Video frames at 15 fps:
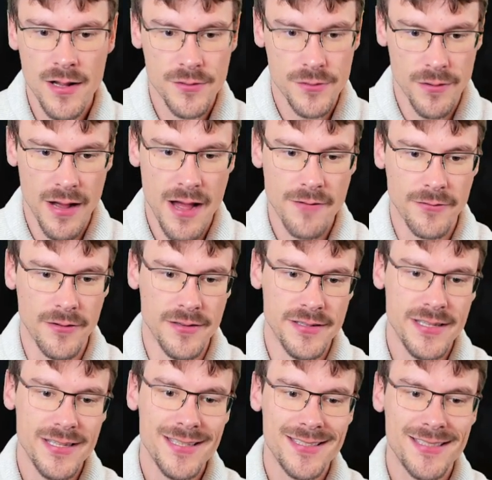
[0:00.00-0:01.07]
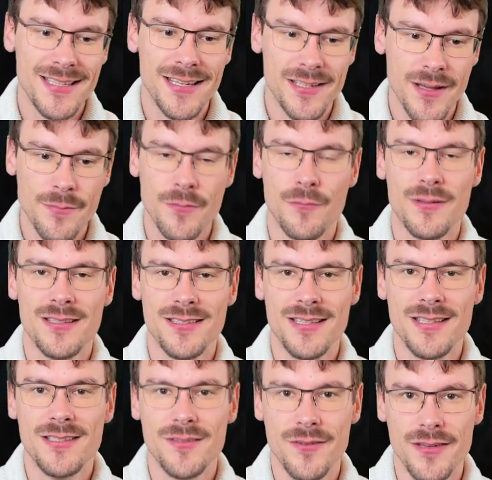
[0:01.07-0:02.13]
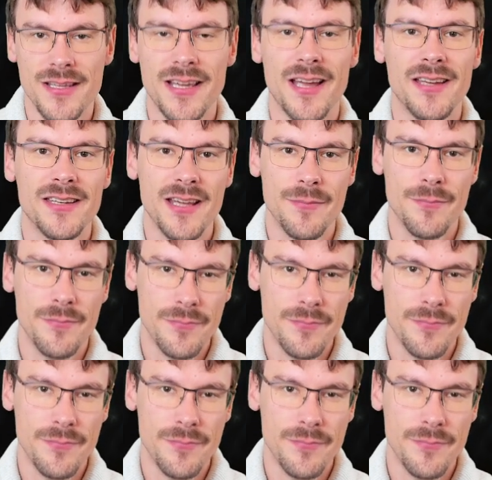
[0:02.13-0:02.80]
to have this setup with this unique item.